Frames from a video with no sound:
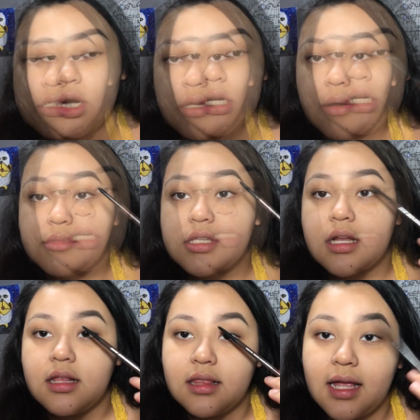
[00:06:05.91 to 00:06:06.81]
So I'm just
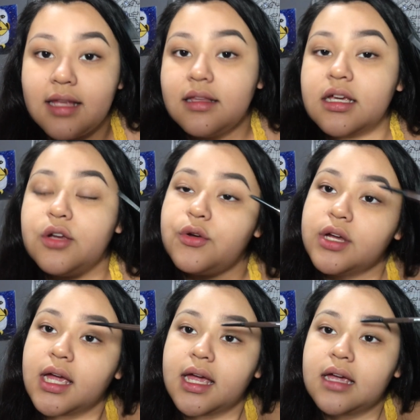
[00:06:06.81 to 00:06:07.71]
going to lightly
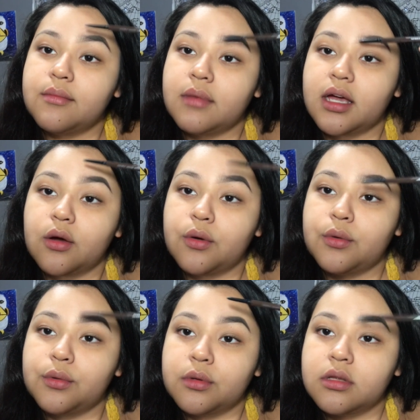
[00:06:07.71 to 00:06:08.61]
create my
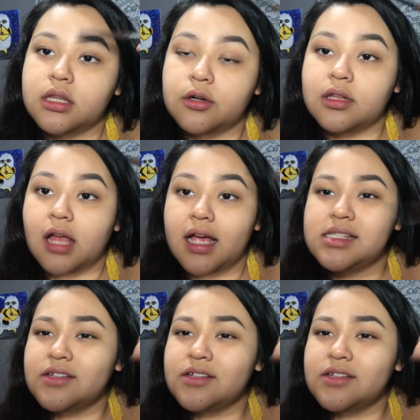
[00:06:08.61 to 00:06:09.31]
own little lines.